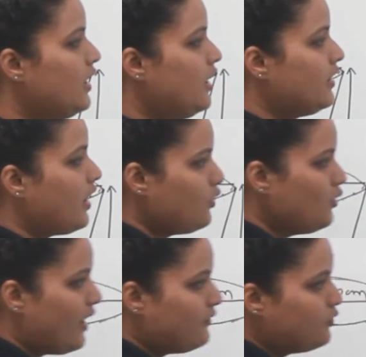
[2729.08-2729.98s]
Now
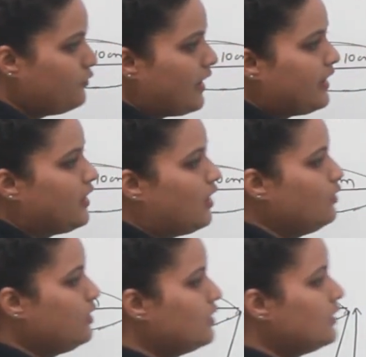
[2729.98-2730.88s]
you have to find
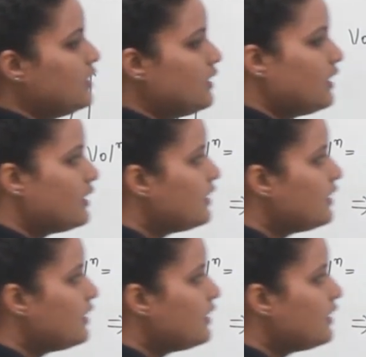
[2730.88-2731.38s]
out the